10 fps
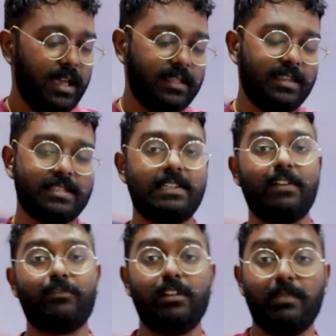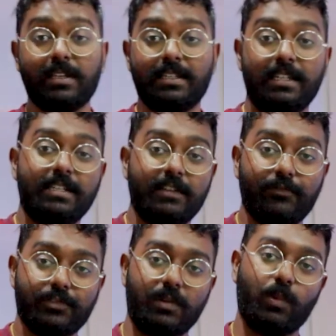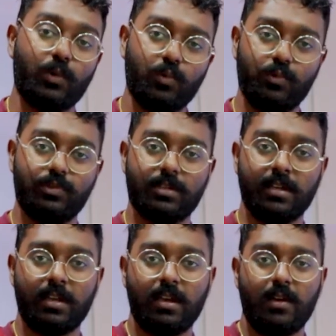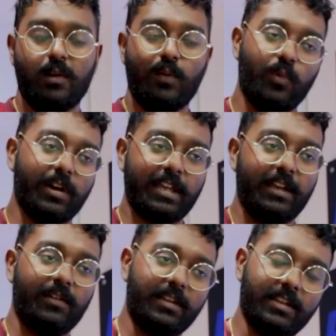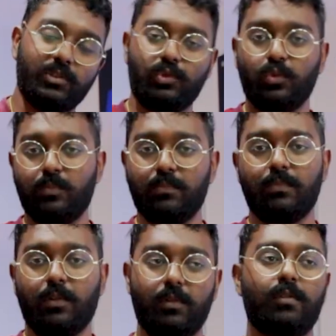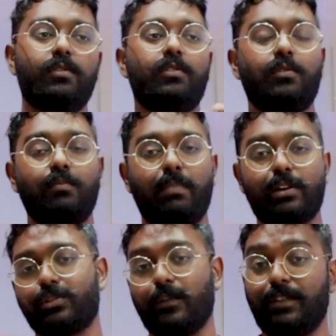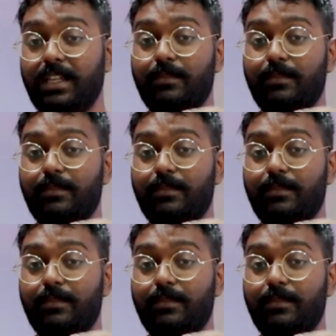And this definitely makes it easier for someone who's working in a Zoom or, you know, Microsoft